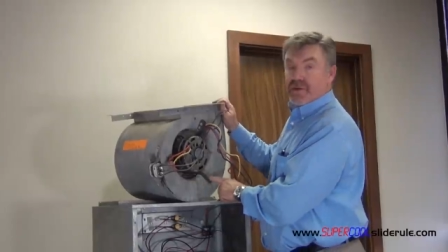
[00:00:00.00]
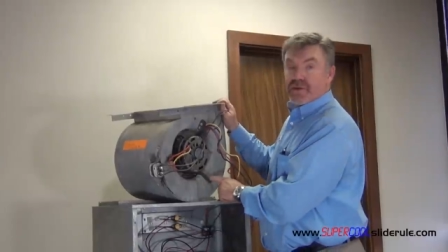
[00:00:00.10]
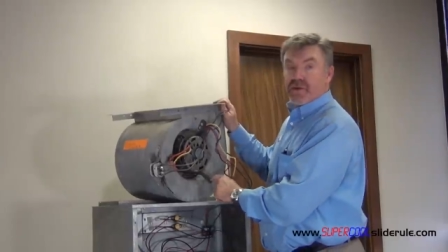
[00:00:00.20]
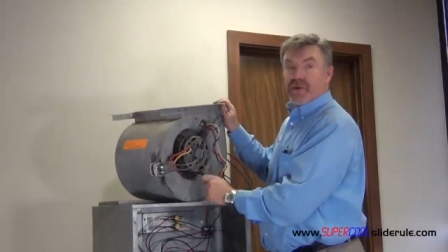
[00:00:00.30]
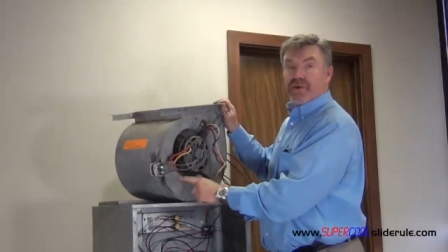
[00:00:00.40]

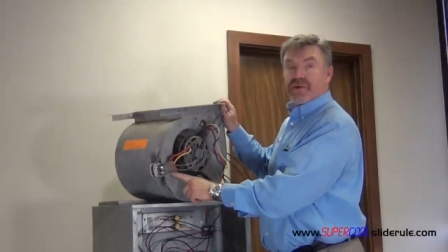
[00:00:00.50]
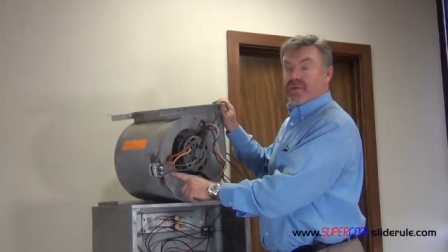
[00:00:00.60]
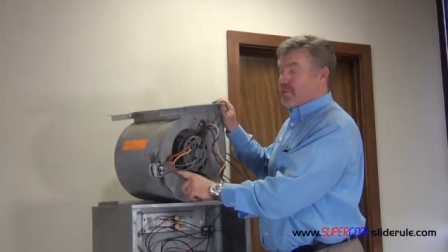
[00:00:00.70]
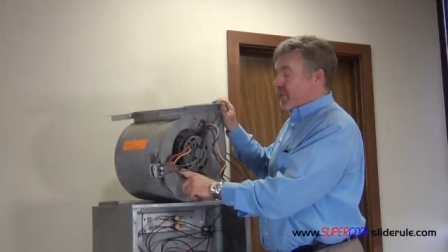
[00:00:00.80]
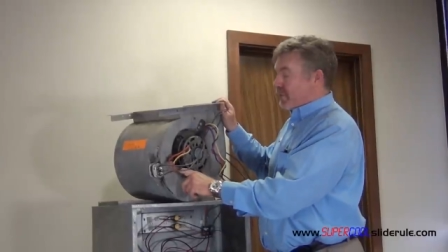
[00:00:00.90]
screws,
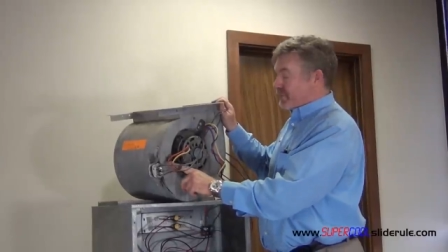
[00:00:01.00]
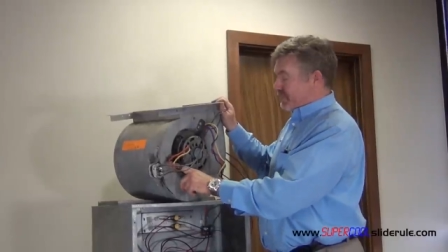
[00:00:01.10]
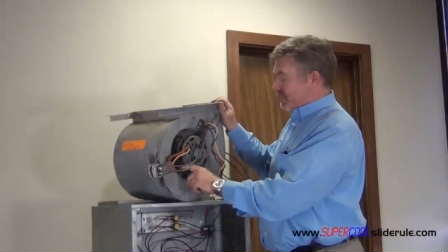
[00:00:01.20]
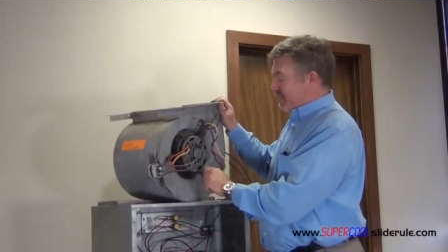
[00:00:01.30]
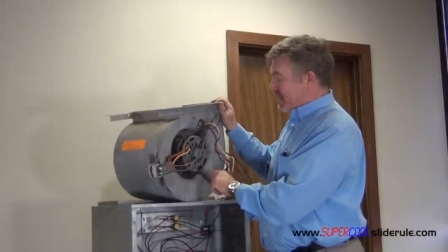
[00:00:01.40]

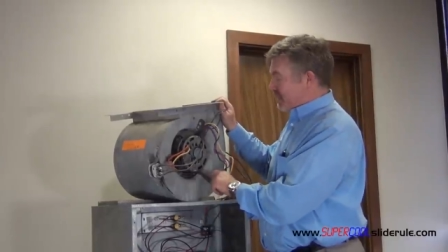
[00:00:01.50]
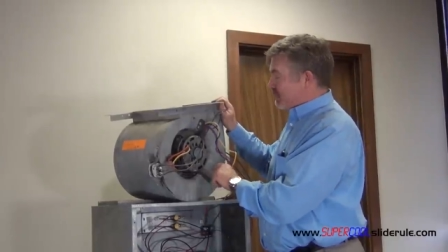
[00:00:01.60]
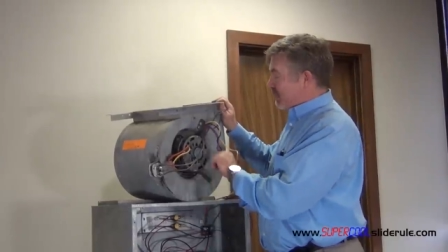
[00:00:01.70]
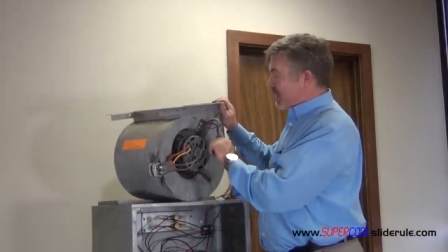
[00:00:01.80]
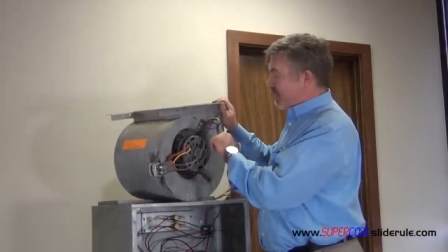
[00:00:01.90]
bolts, nuts,
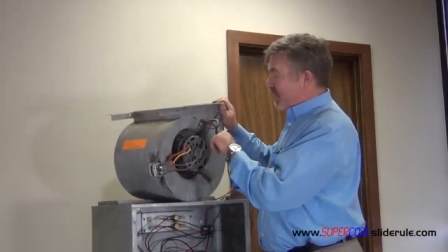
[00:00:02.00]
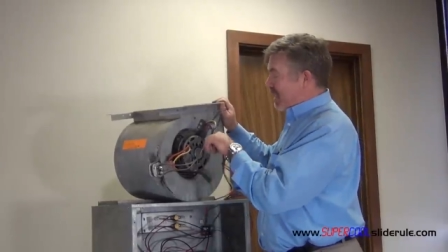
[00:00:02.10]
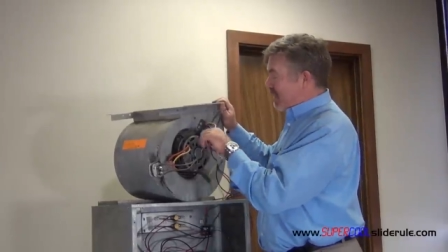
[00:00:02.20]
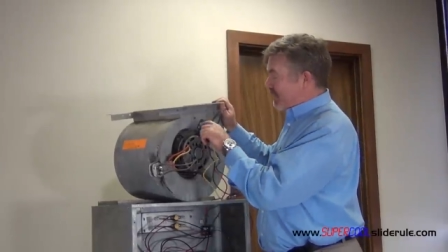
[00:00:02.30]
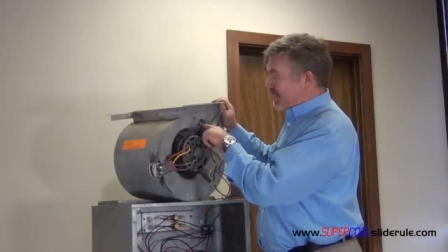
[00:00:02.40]
whatever we
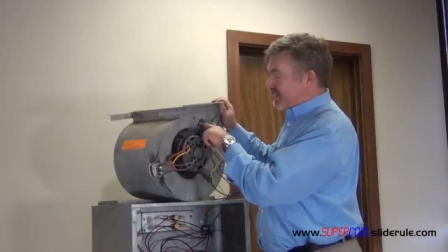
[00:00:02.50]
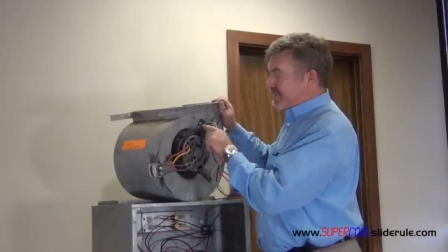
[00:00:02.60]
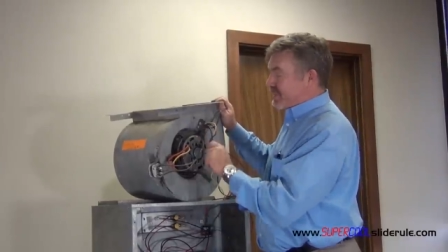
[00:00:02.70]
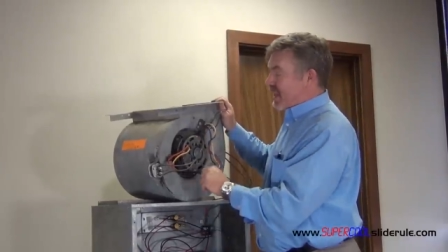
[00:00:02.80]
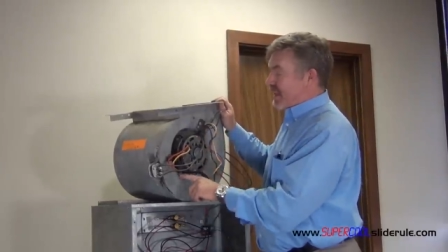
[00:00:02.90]
have on this
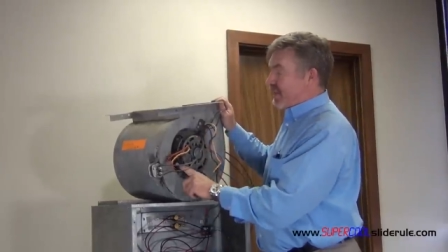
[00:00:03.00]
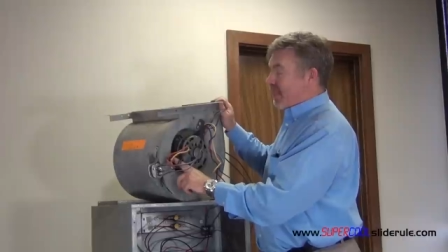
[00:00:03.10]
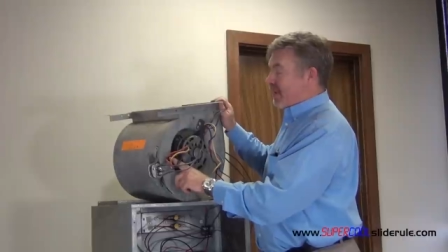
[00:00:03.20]
side.